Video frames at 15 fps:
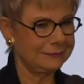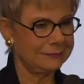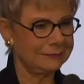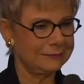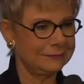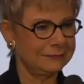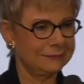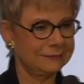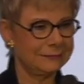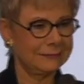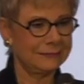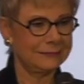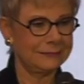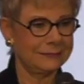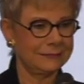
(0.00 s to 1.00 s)

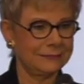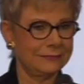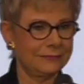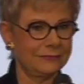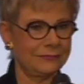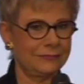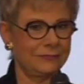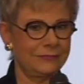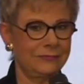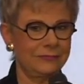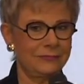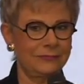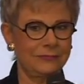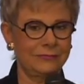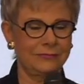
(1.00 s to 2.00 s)
Nothing is said.